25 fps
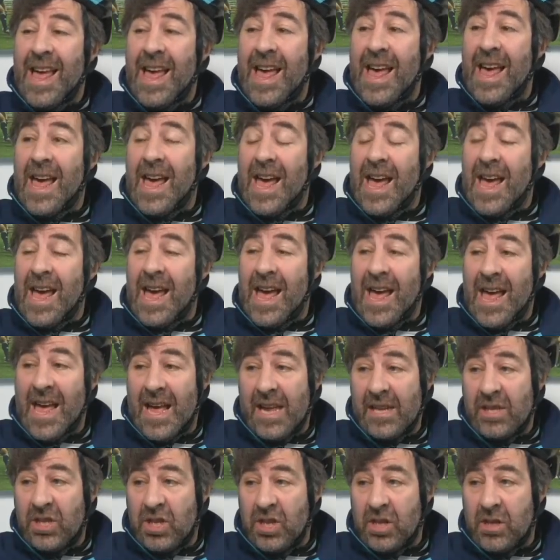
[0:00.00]
Uh,
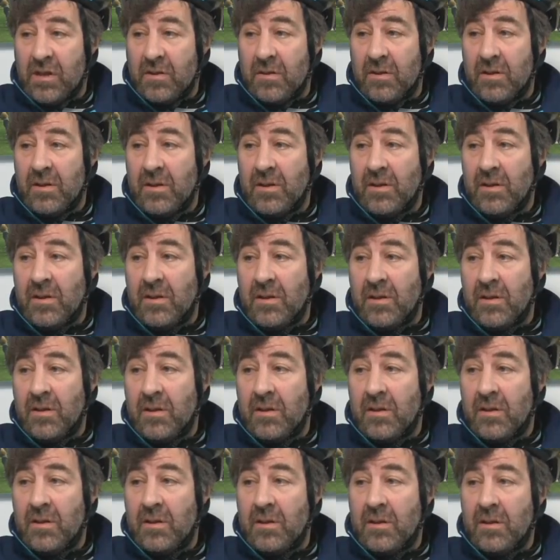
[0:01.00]
Ed Sheeran,
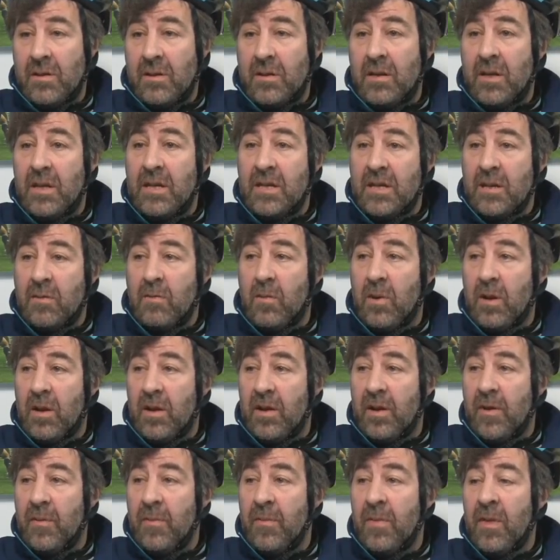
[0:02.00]
Yes. He's in one
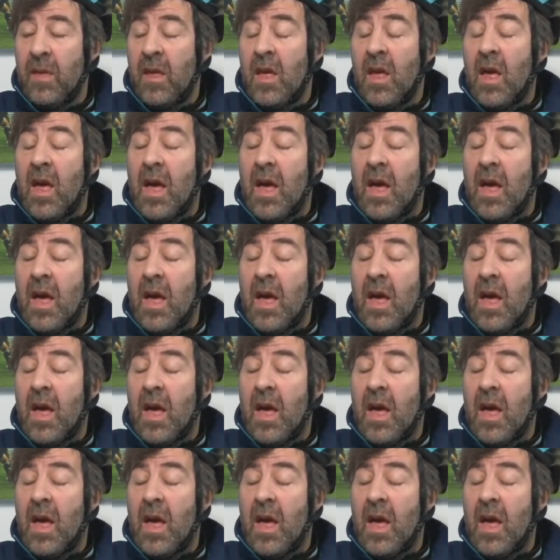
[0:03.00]
of them.